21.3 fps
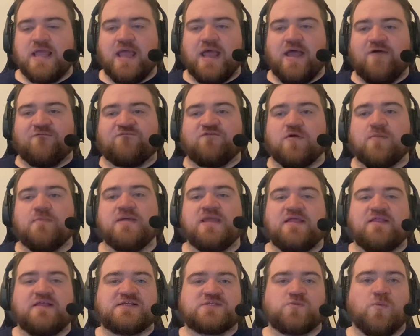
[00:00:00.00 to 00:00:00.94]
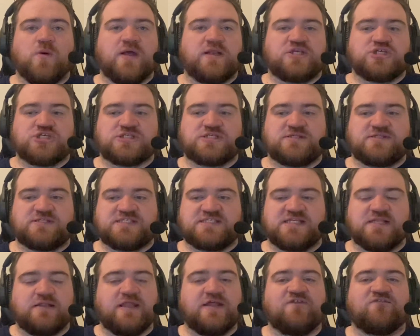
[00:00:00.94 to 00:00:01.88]
for me, this what just
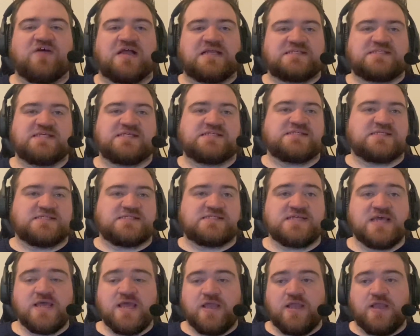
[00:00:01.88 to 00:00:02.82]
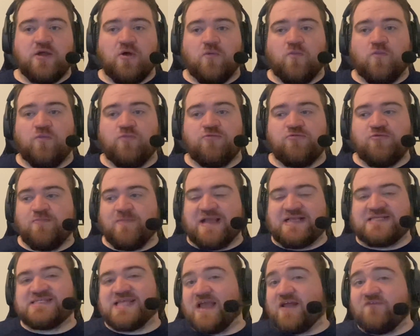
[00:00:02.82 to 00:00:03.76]
solidifies this as, my
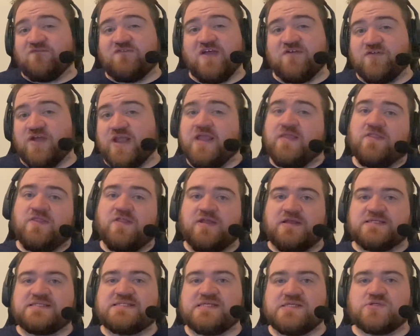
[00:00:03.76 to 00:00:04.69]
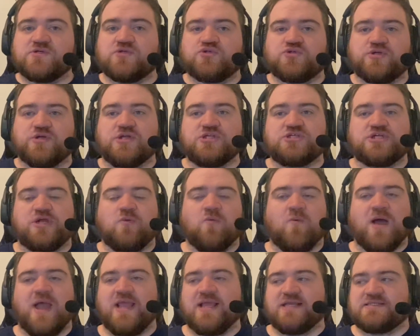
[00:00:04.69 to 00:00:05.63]
second favorite in the Caesar trilogy, and
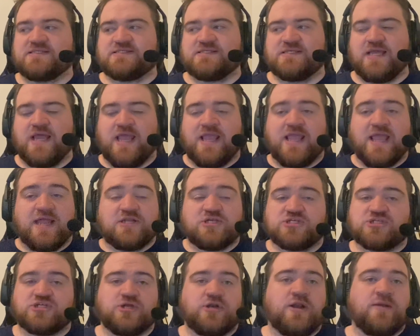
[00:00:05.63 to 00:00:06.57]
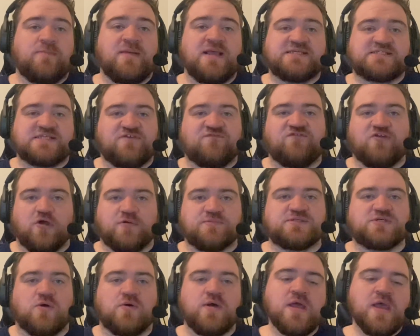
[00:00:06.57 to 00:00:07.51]
why it's, again, just an amazing film.
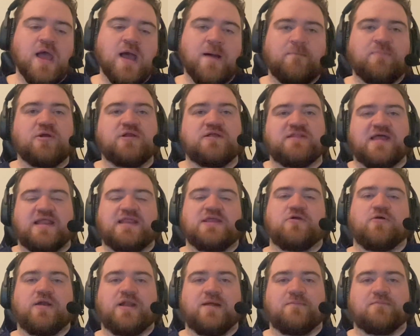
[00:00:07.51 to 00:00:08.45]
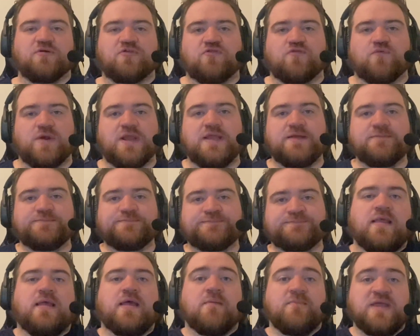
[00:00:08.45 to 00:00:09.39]
So I'm putting that here at number 3.
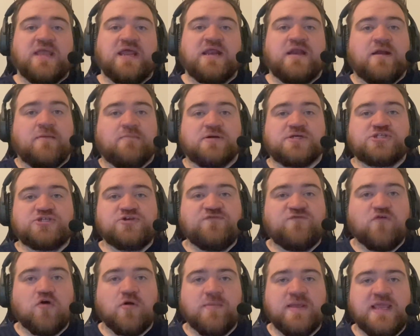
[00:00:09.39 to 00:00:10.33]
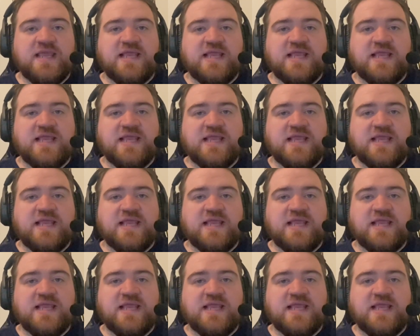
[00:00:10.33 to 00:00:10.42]
Coming in at number 2 for me